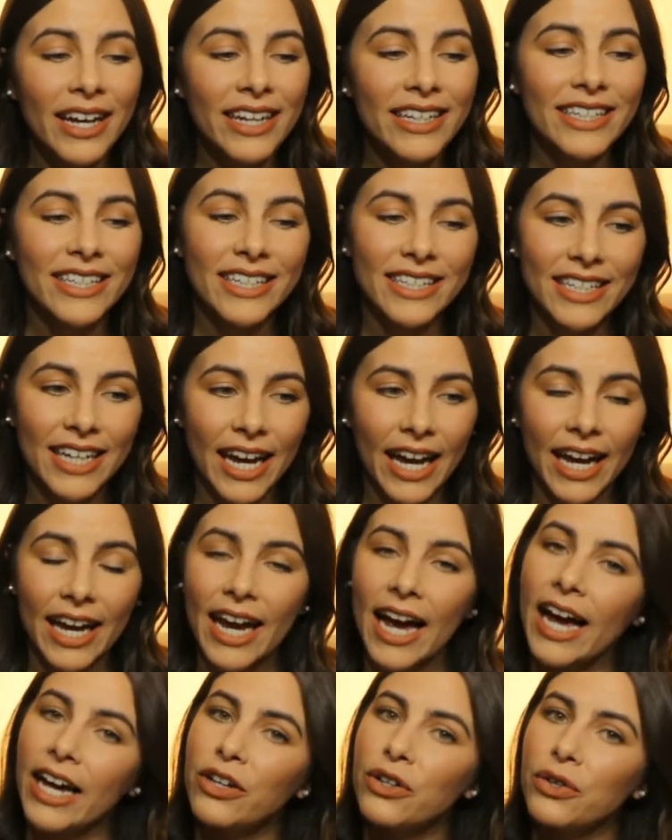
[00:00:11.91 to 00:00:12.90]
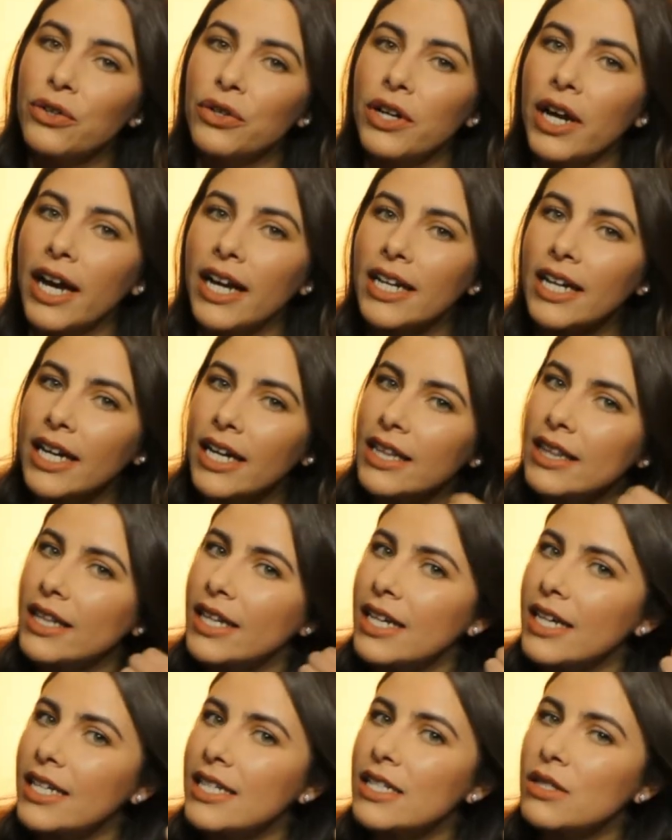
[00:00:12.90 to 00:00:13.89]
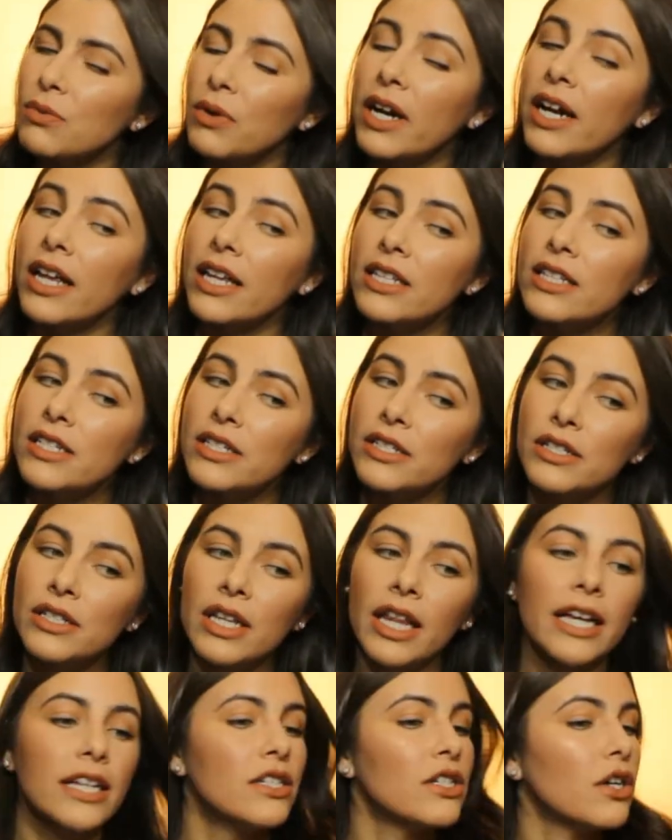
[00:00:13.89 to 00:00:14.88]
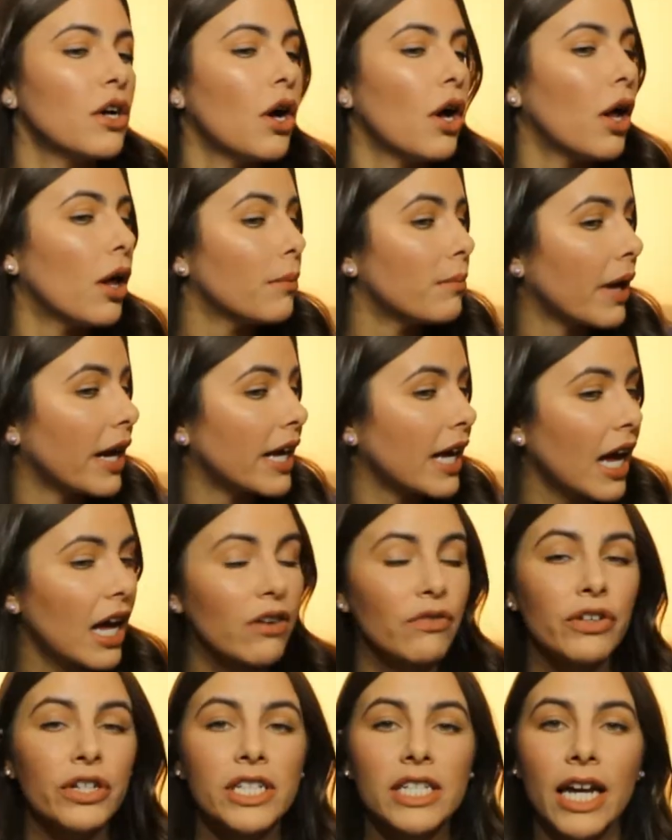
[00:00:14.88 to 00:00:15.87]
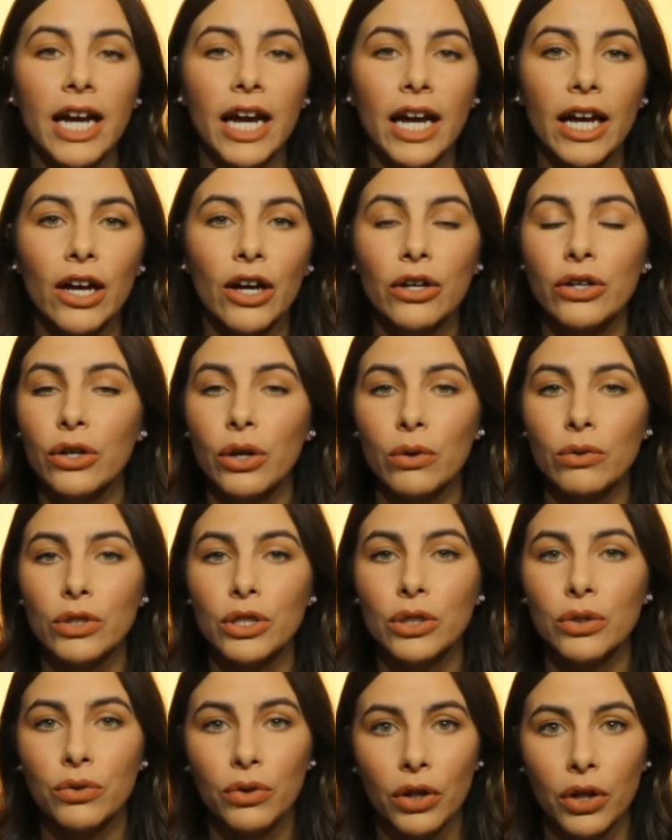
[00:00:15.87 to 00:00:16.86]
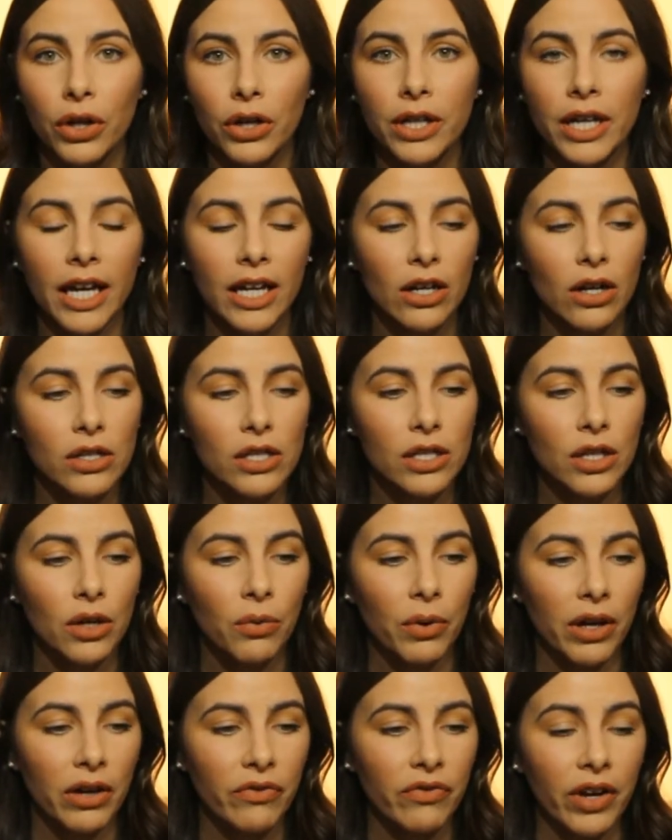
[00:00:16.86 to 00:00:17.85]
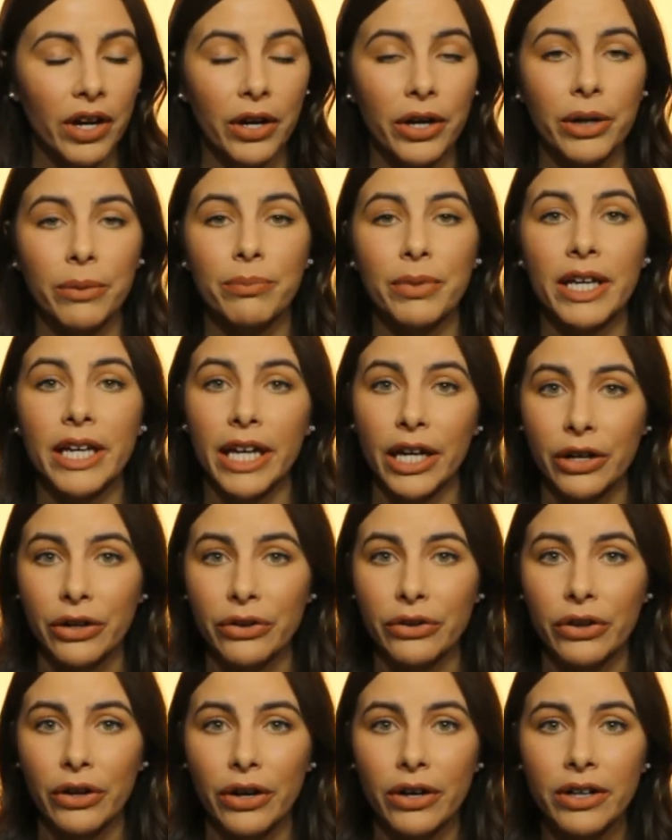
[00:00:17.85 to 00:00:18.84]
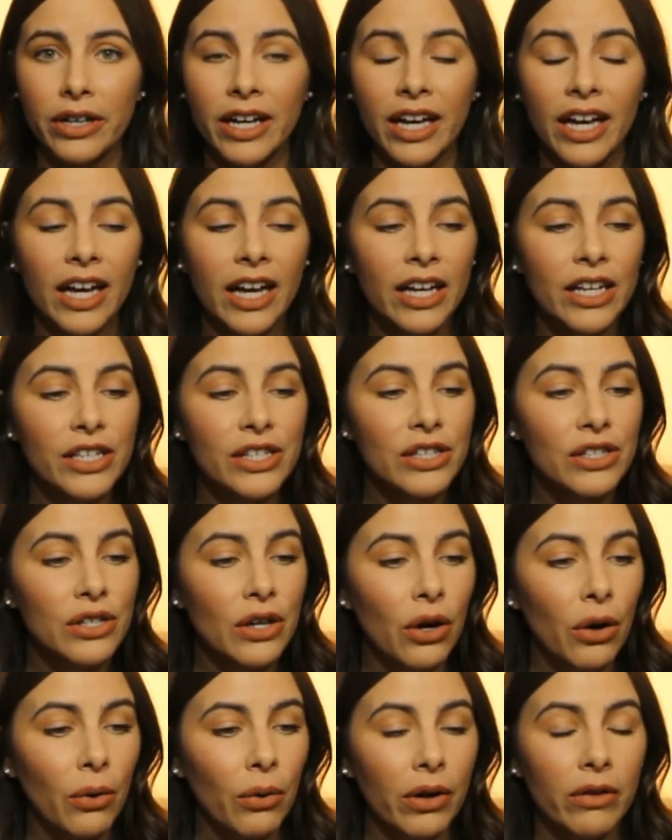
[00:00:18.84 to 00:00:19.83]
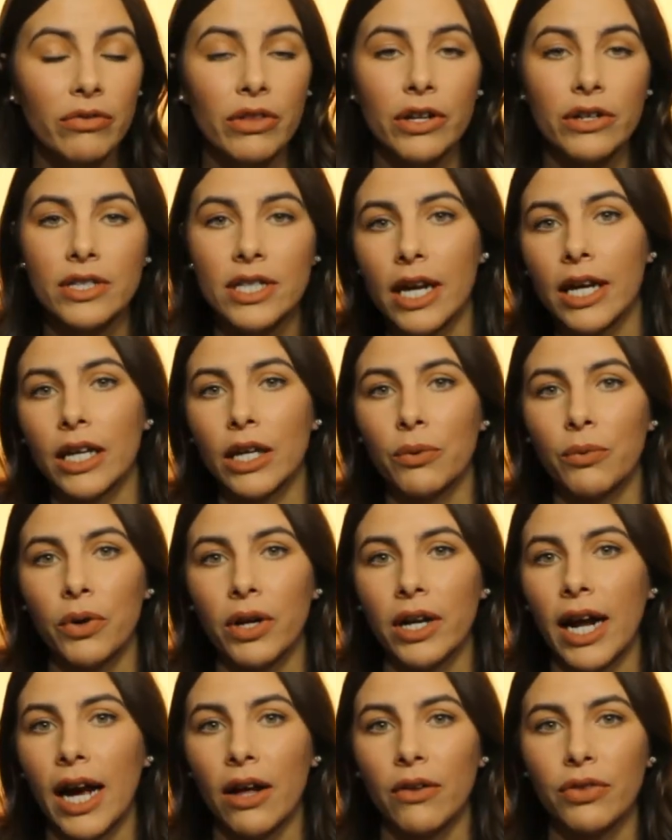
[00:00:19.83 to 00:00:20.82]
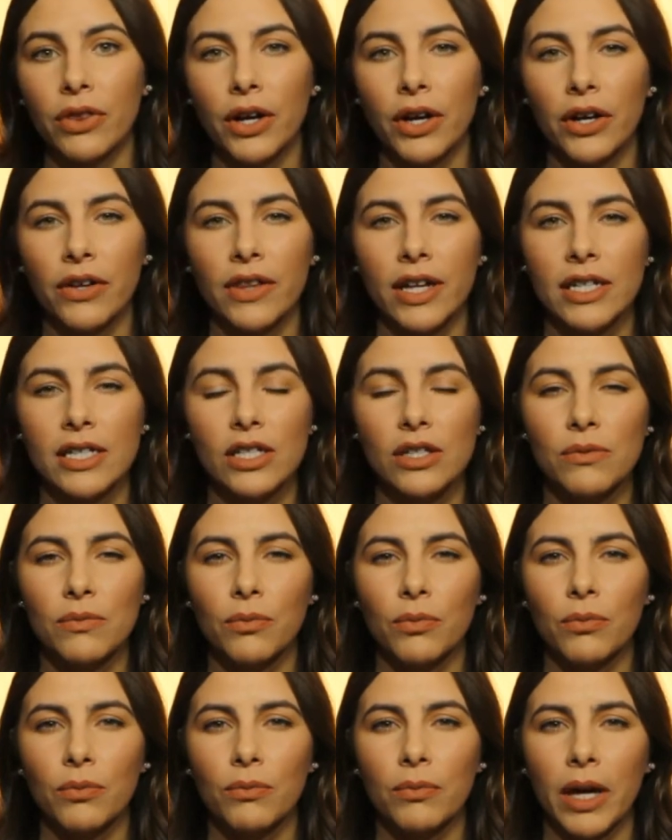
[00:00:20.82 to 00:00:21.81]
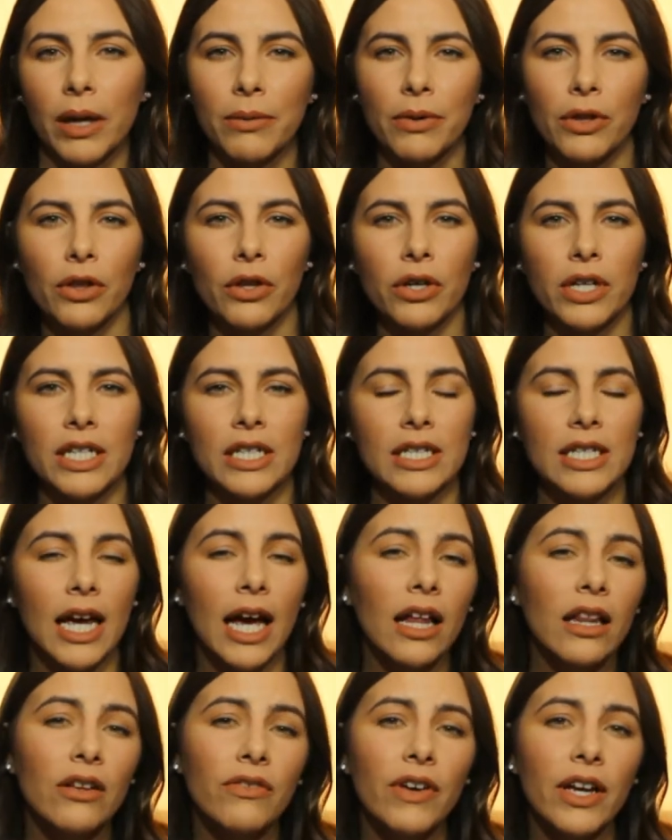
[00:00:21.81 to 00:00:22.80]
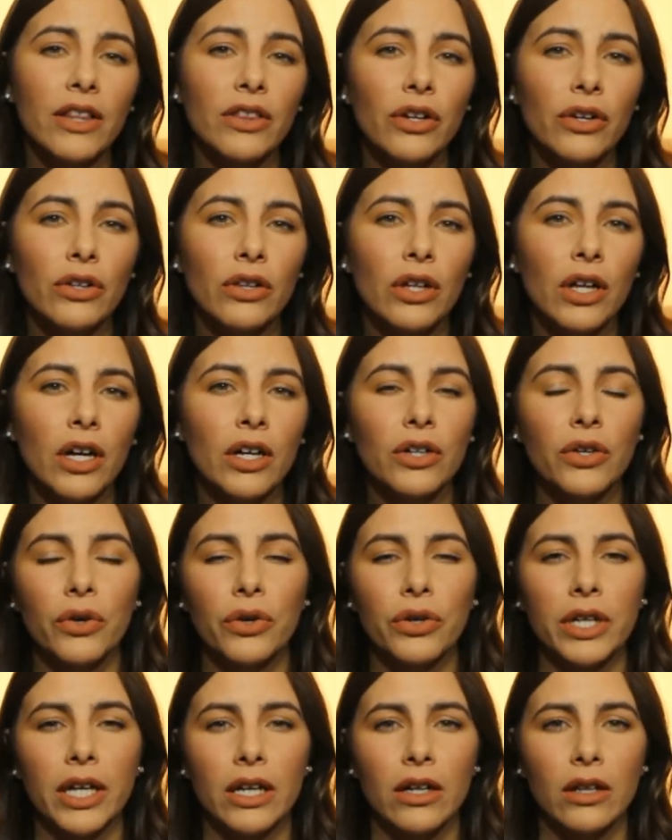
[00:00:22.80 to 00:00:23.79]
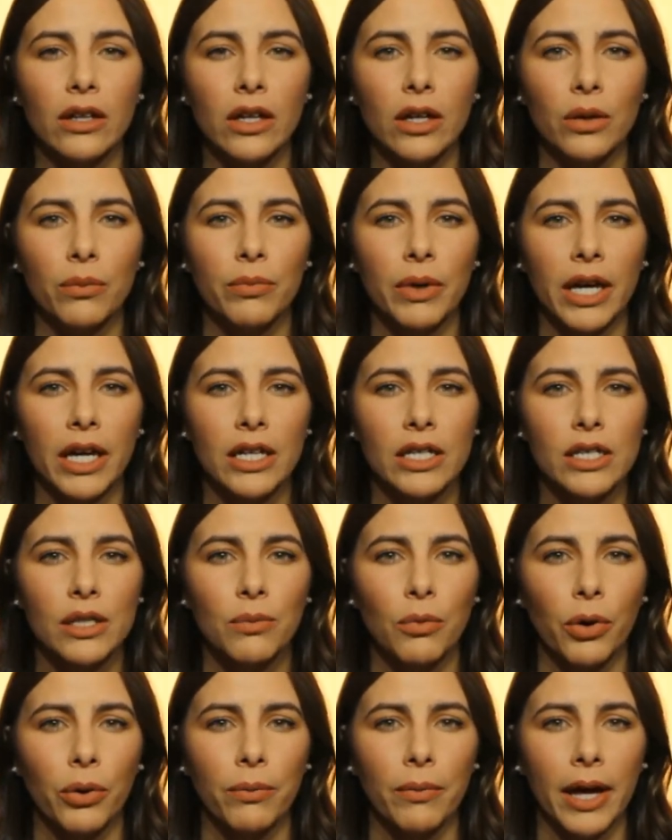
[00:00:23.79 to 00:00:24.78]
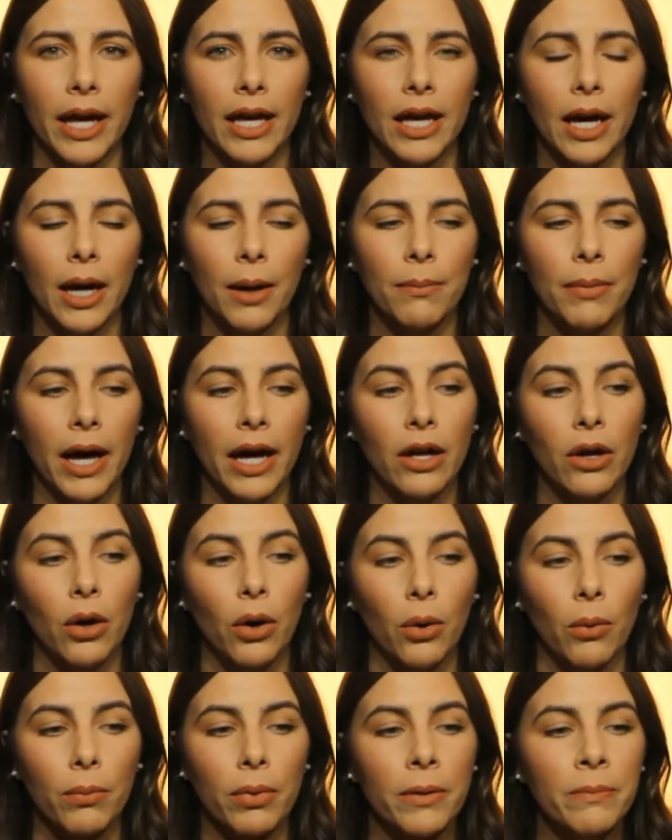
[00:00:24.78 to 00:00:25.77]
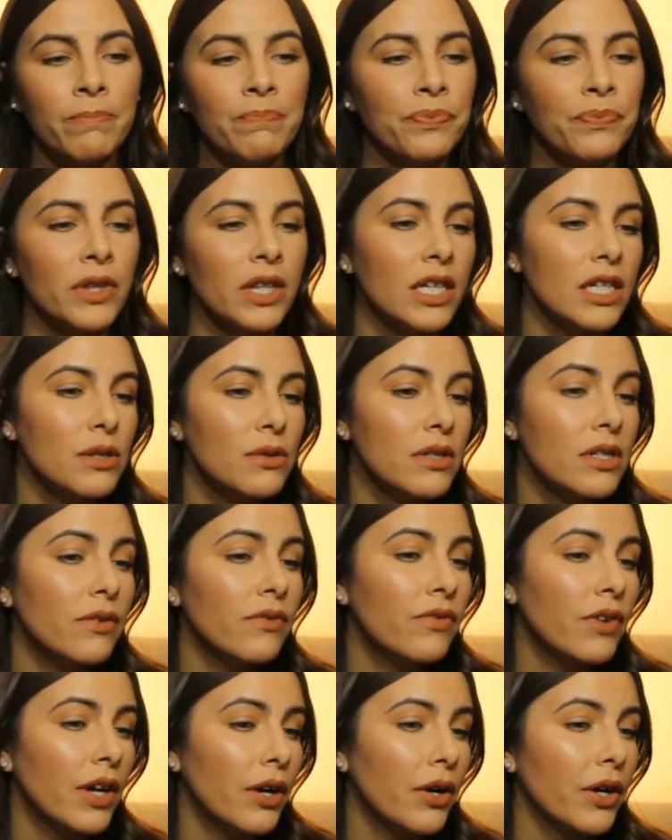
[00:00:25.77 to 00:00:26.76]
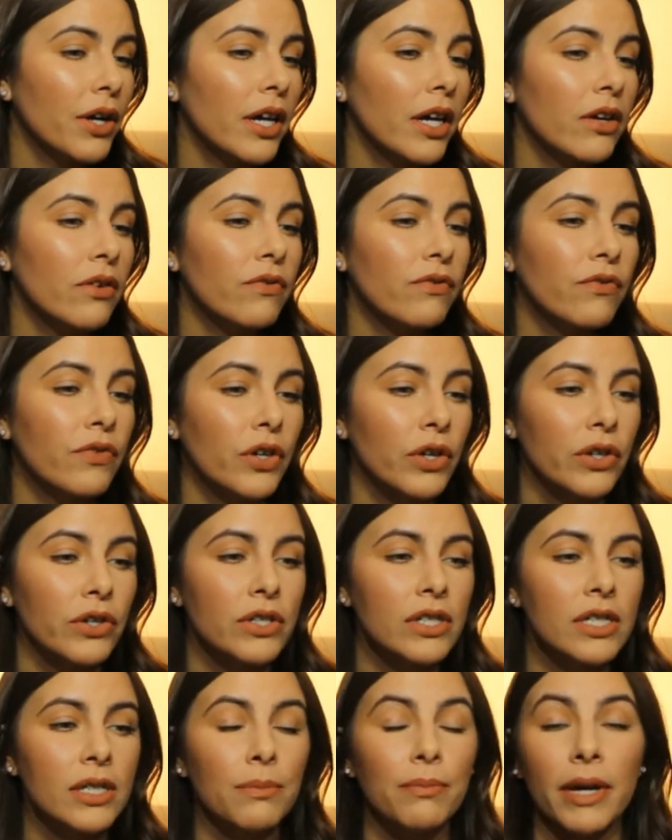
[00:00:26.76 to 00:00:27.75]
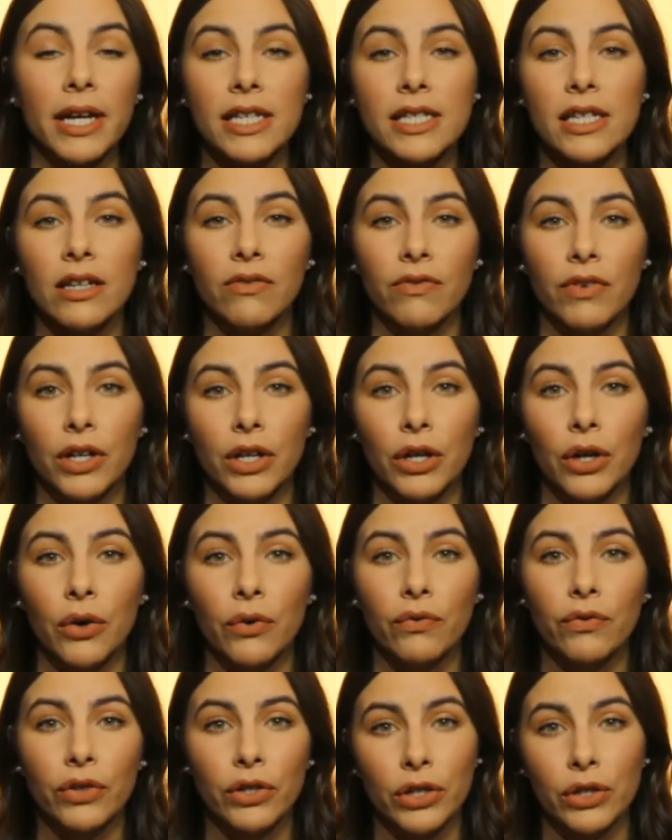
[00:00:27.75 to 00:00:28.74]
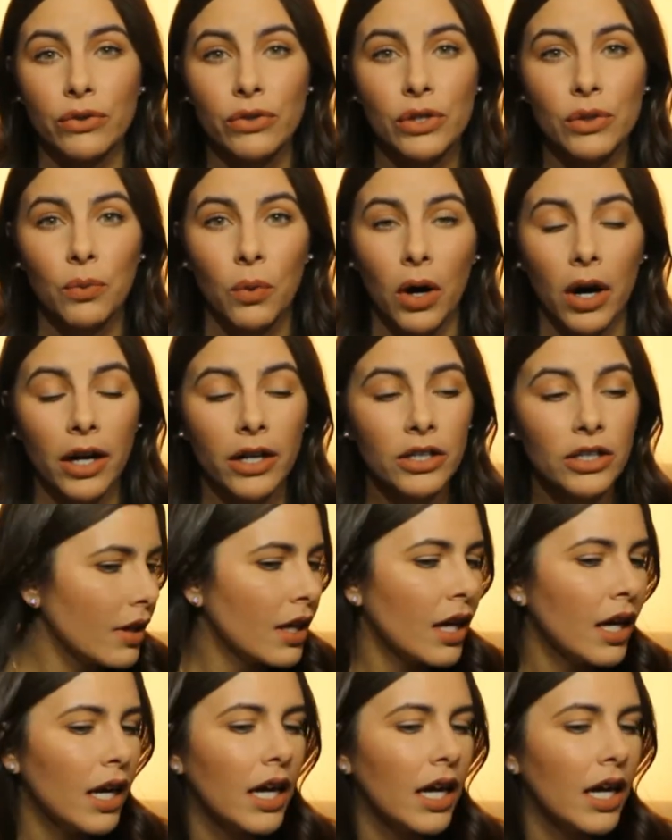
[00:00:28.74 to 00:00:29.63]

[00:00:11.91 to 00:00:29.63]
Today I created this, what I like to call my everyday go-to look and also a very beginner look. So if there's anyone out there that's maybe looking to elevate their look or get a little bit into more makeup, I hope this is a very first basic video for you to watch.